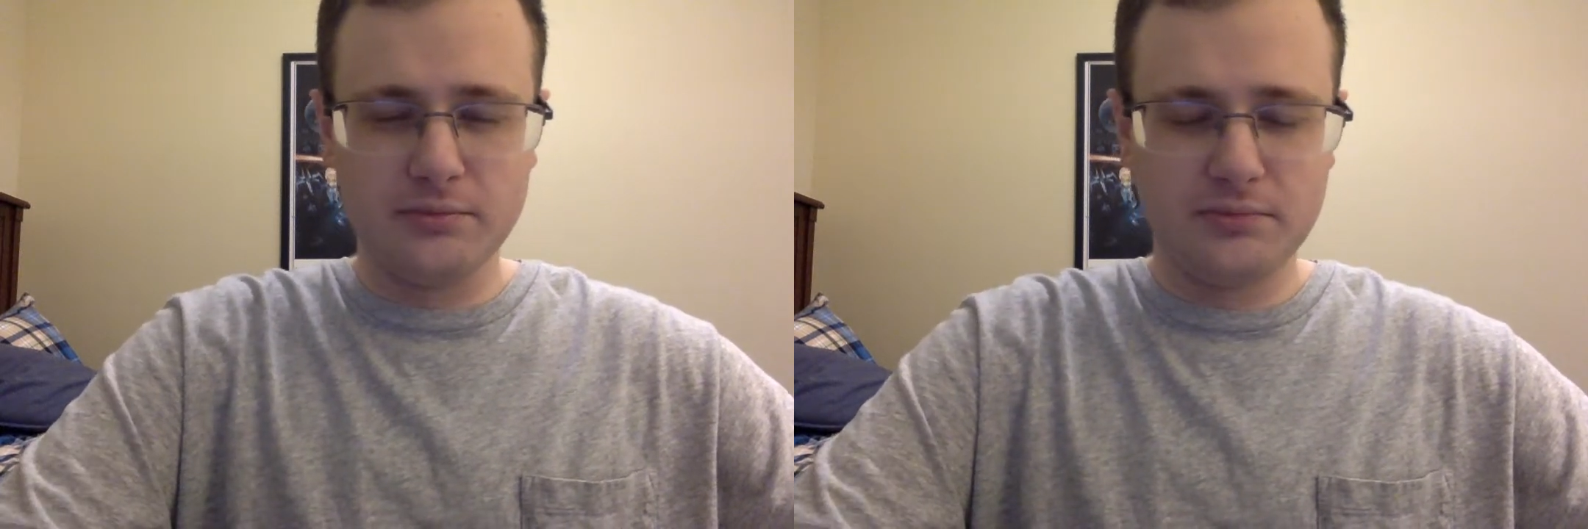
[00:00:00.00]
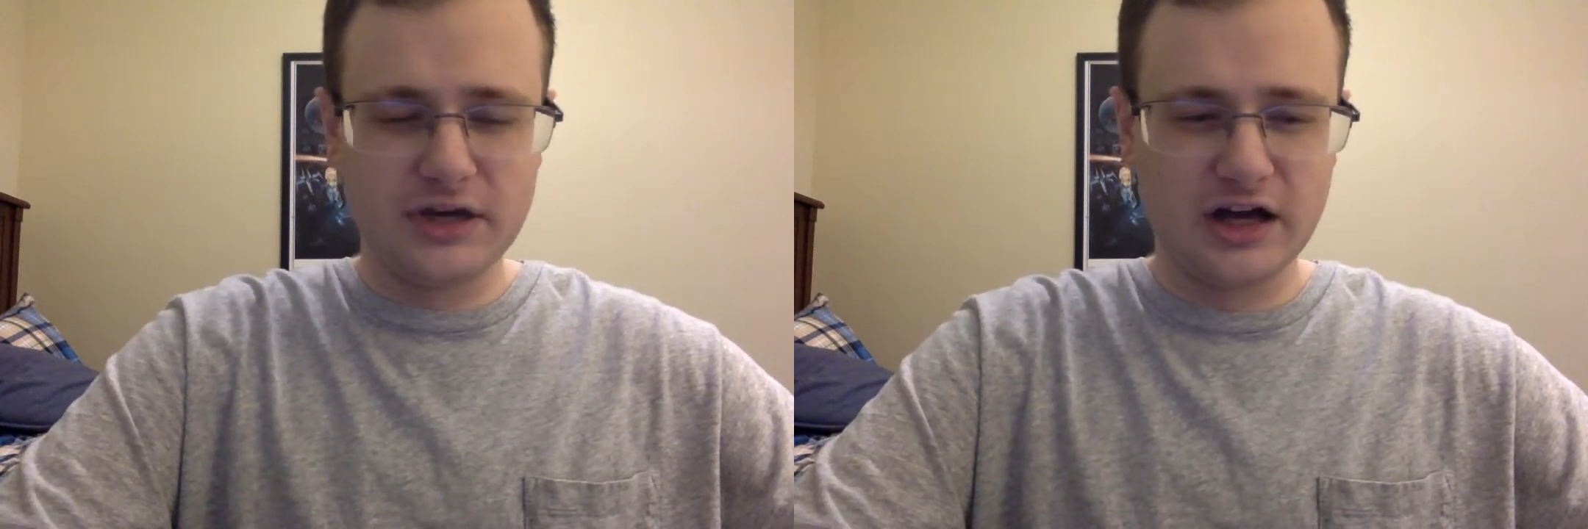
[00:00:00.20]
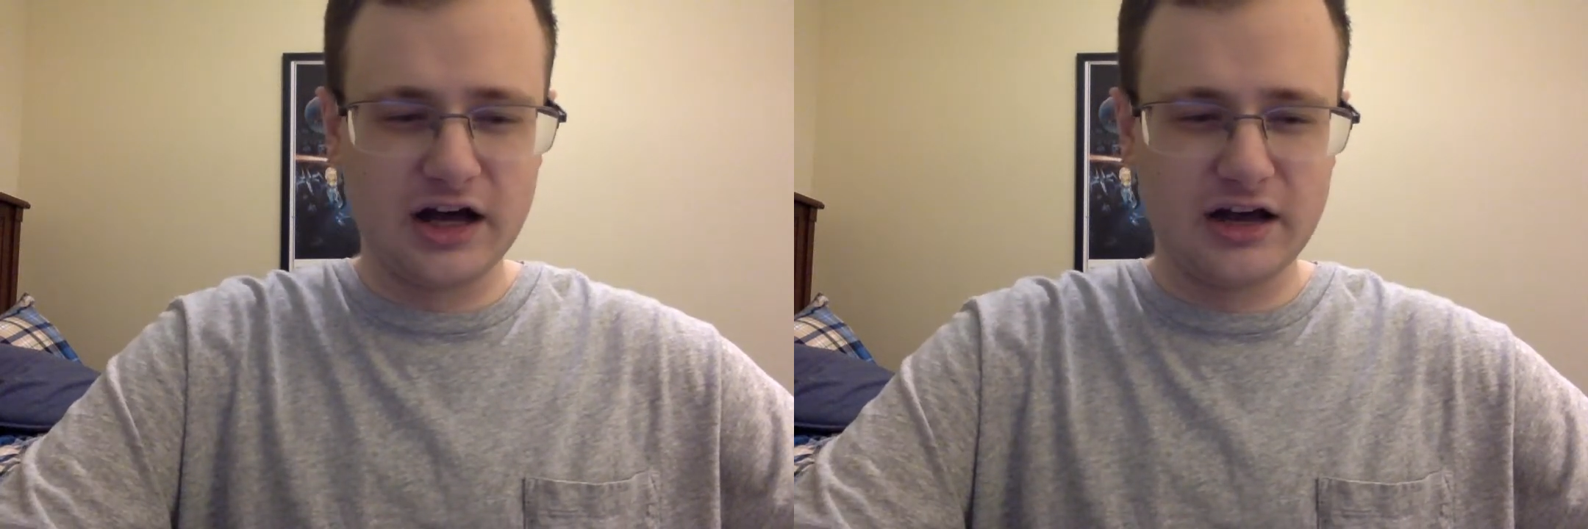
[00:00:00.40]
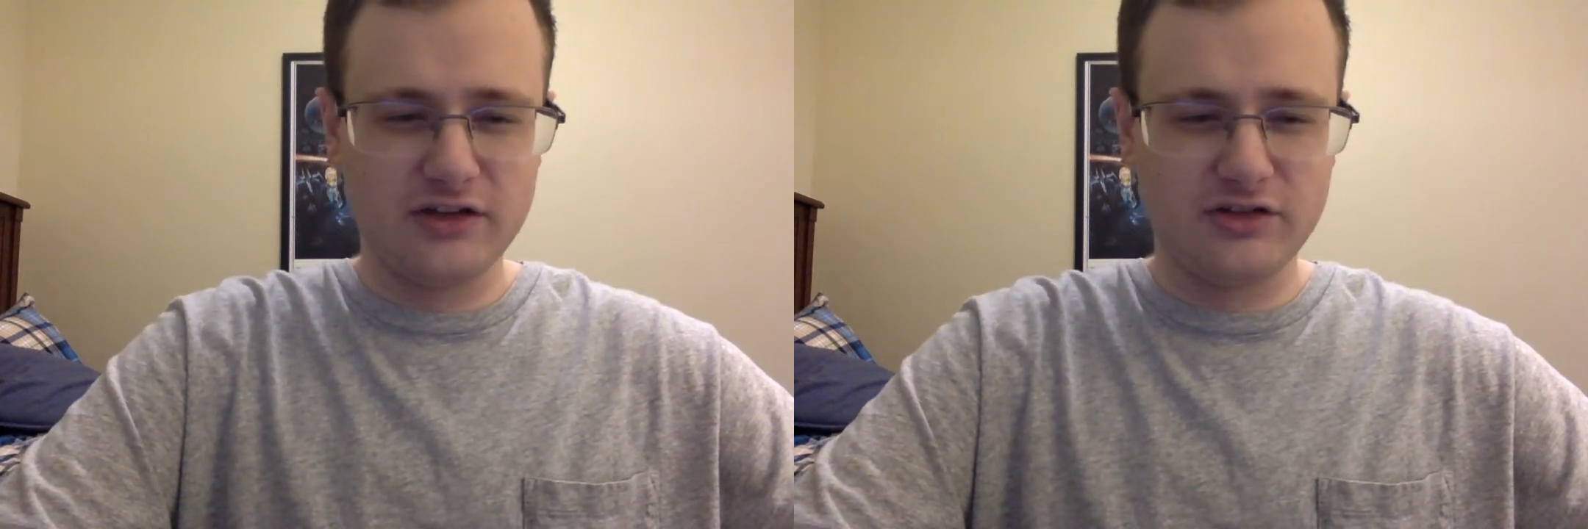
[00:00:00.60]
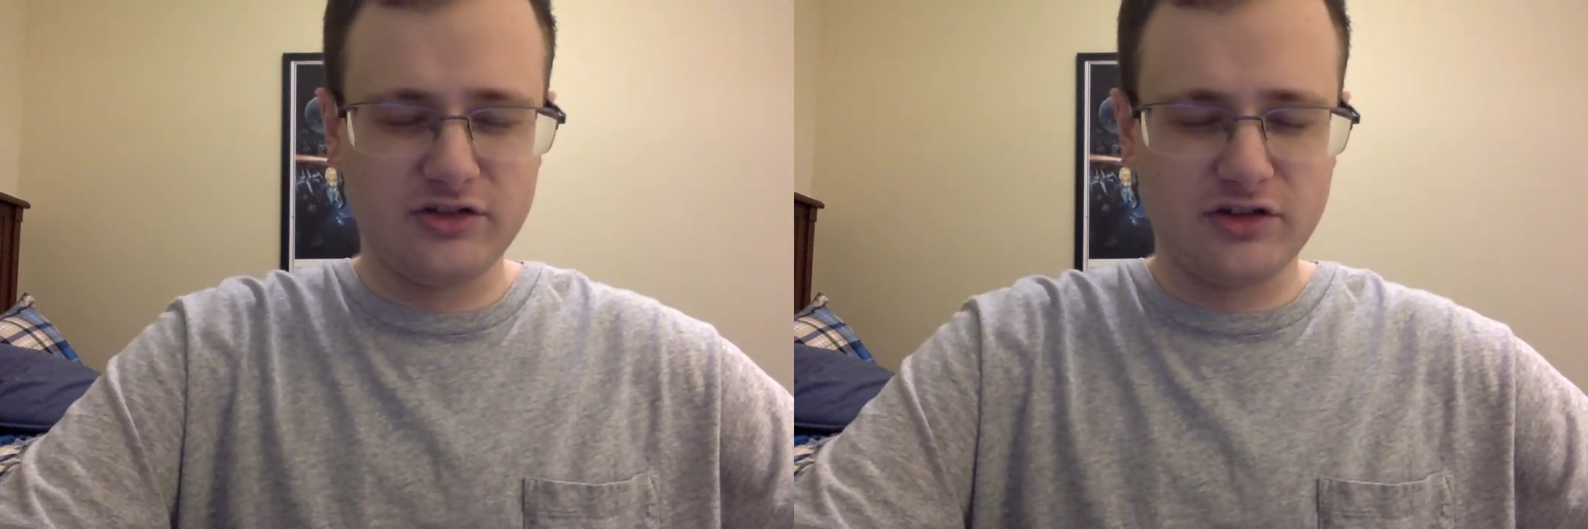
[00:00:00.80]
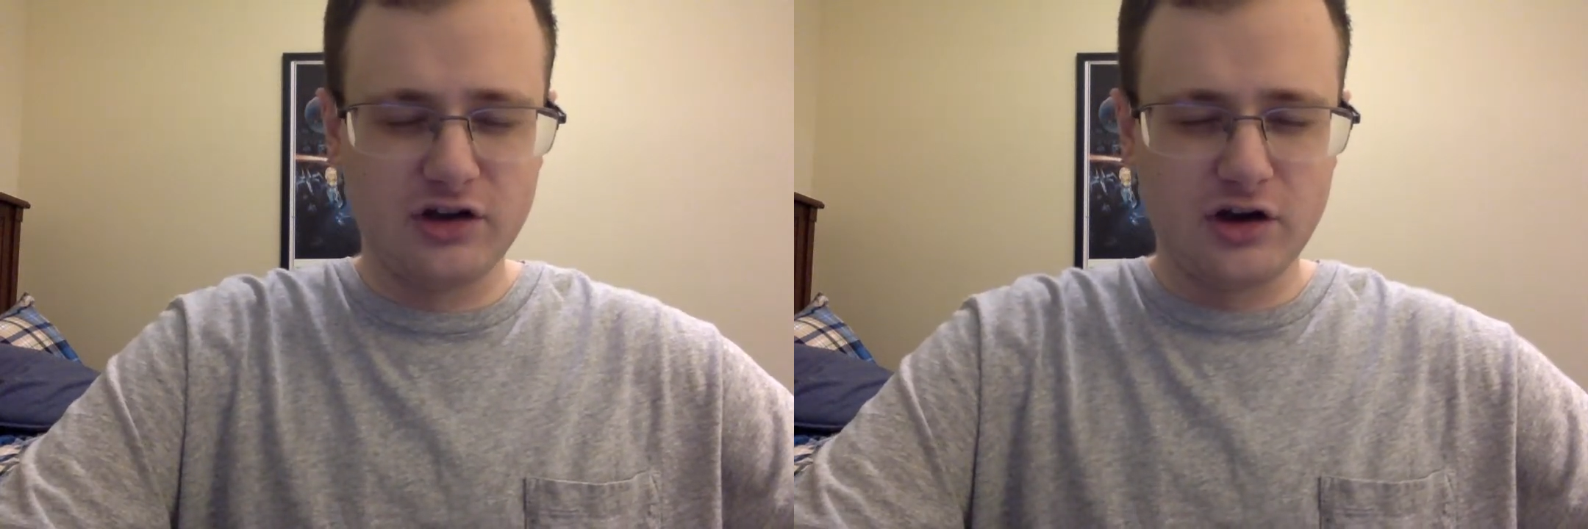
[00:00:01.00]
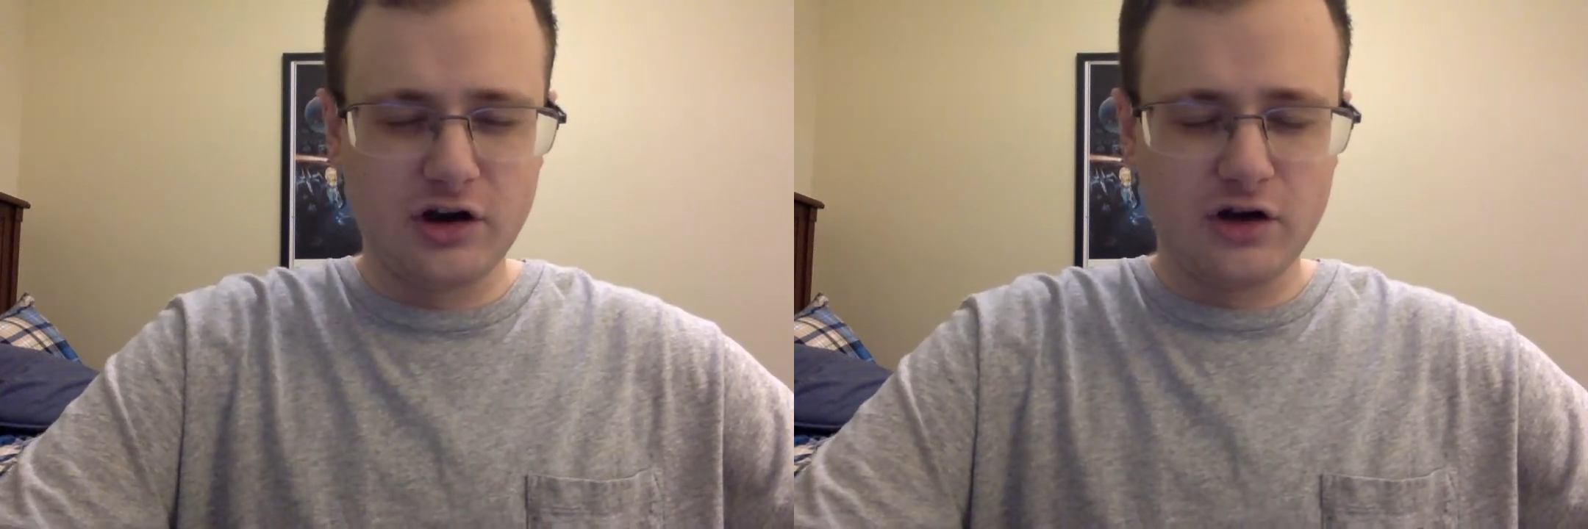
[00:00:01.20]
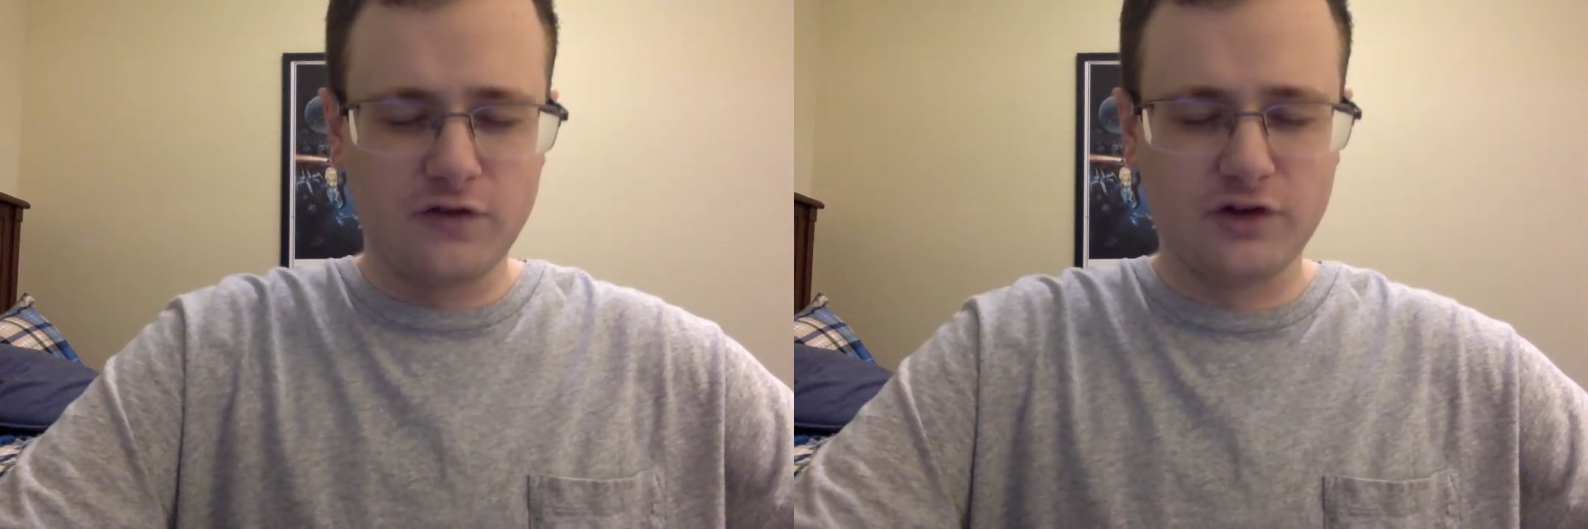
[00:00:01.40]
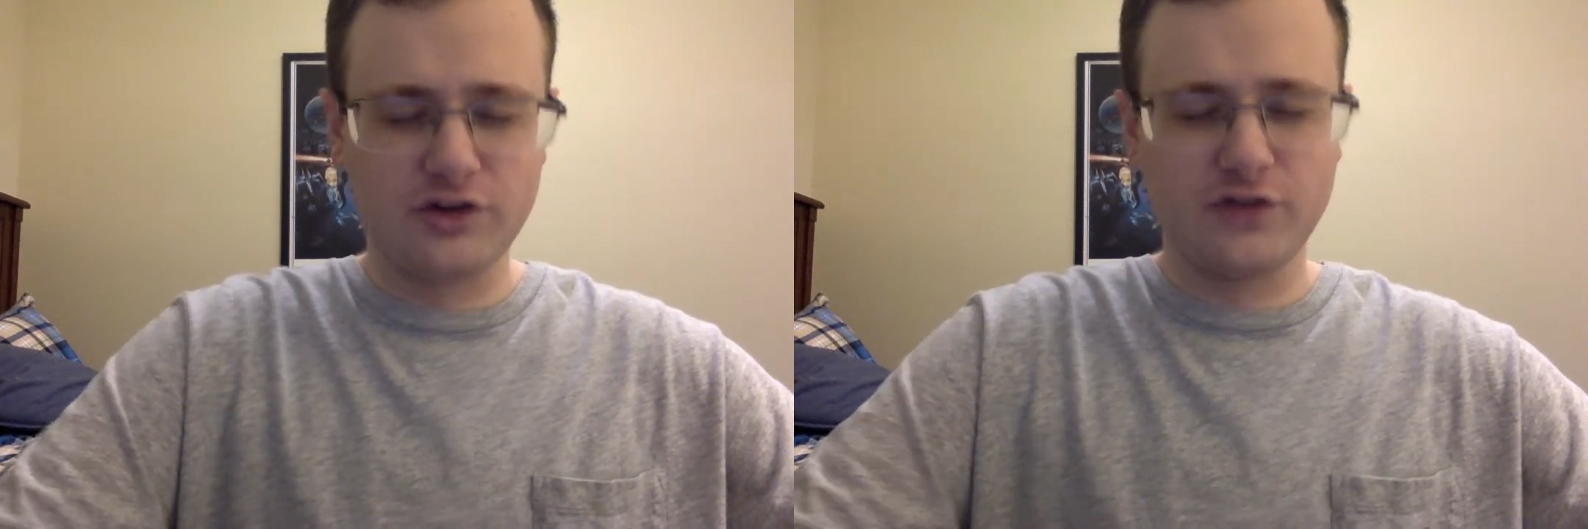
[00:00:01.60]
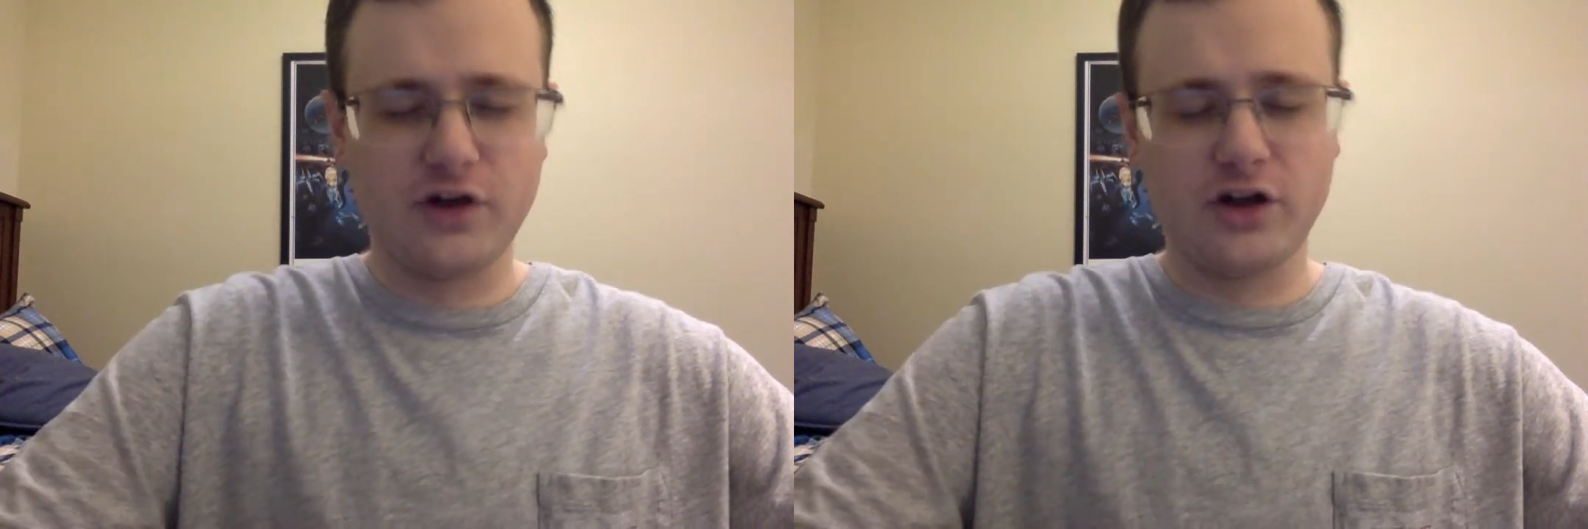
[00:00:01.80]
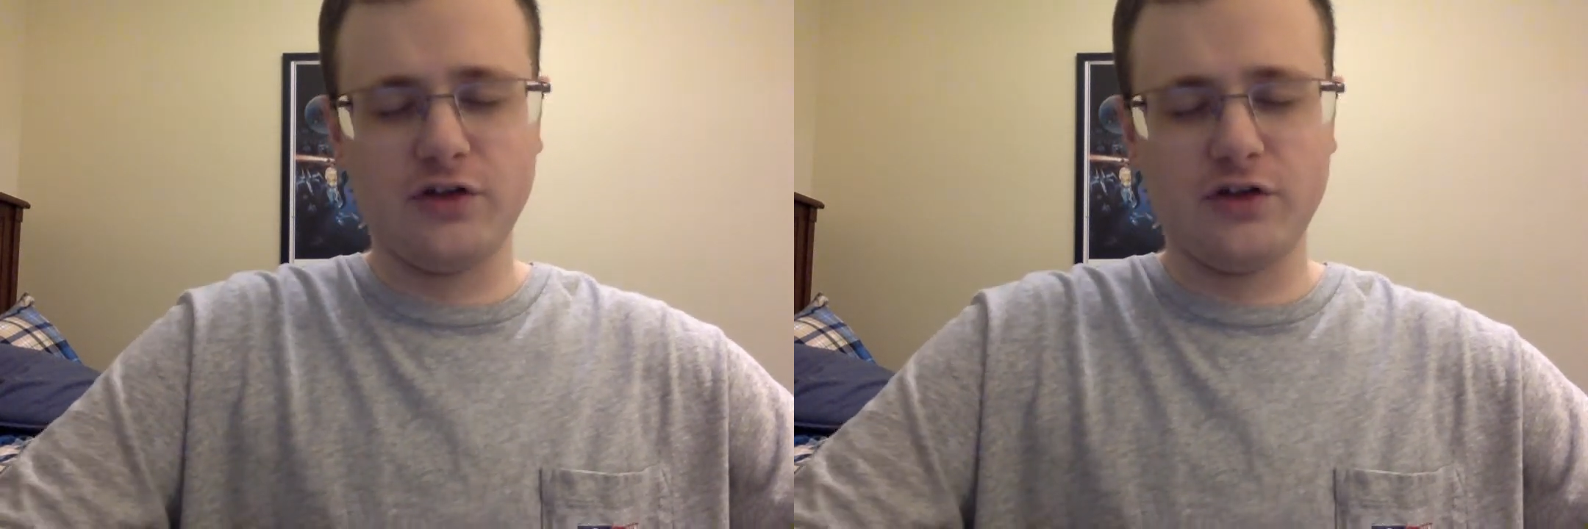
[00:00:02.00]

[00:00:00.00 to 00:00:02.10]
because first of all,